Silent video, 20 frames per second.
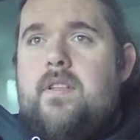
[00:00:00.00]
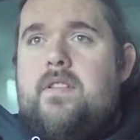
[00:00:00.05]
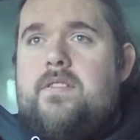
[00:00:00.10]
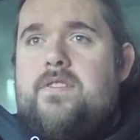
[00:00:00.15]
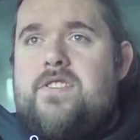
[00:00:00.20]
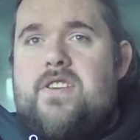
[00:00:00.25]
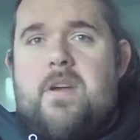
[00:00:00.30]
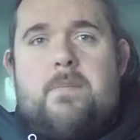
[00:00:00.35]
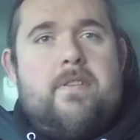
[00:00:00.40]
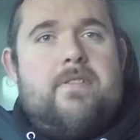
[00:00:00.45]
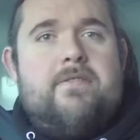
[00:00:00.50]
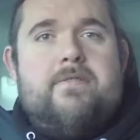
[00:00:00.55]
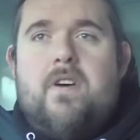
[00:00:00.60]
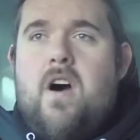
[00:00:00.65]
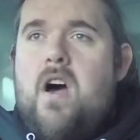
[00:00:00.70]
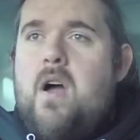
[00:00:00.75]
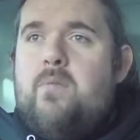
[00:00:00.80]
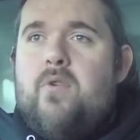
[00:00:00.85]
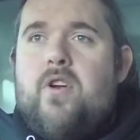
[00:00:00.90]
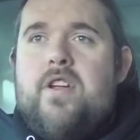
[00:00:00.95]
some of the
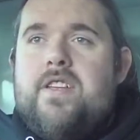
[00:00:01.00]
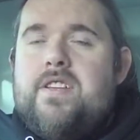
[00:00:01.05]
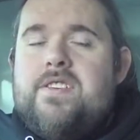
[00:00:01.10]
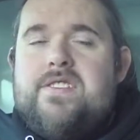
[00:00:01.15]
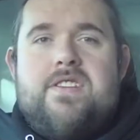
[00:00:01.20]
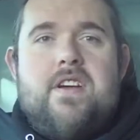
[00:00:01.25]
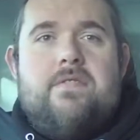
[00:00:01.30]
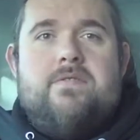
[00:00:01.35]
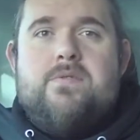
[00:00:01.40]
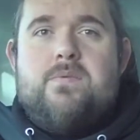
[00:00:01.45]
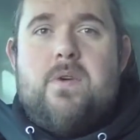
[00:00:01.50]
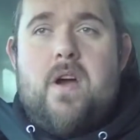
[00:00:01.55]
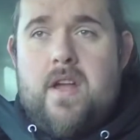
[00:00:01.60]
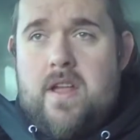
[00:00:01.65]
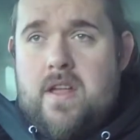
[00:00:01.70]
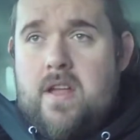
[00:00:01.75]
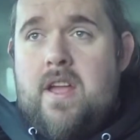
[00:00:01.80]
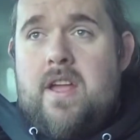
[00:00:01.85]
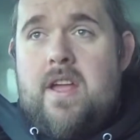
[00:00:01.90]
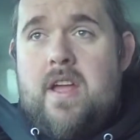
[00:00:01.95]
fire breathing stuff as well.
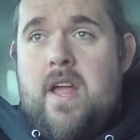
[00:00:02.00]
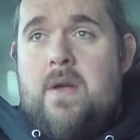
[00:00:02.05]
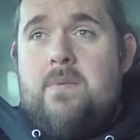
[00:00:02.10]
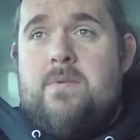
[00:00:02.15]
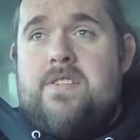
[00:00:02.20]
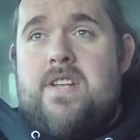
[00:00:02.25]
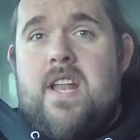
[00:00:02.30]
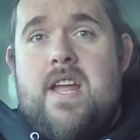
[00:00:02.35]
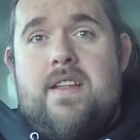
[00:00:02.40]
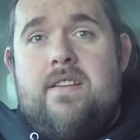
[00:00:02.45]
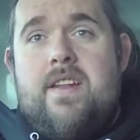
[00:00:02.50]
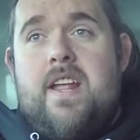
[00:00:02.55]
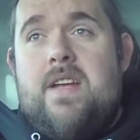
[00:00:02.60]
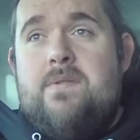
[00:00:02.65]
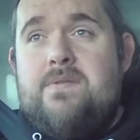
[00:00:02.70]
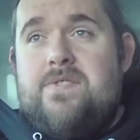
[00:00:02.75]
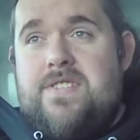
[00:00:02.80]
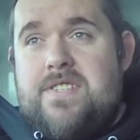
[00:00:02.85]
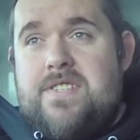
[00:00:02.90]
He was leading. He was